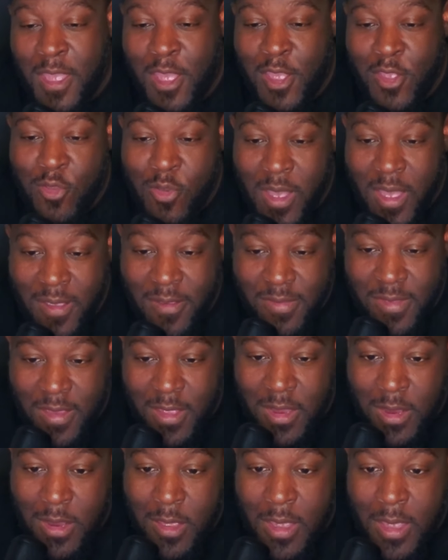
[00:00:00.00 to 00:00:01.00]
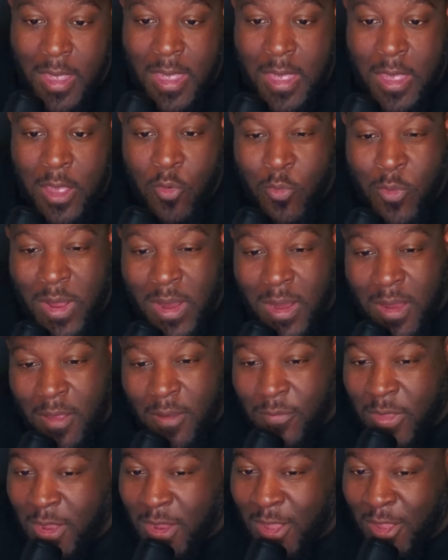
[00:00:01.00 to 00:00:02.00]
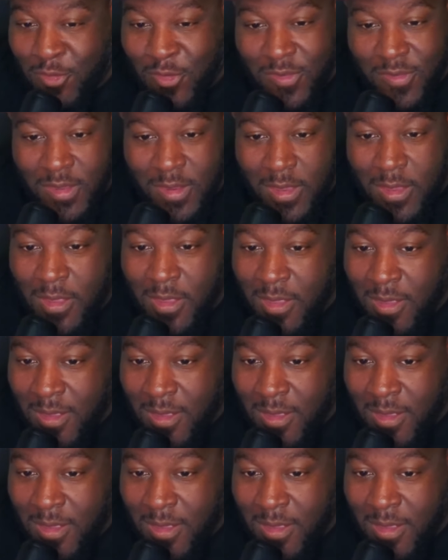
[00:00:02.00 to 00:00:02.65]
You guys take a look. We love the electricity.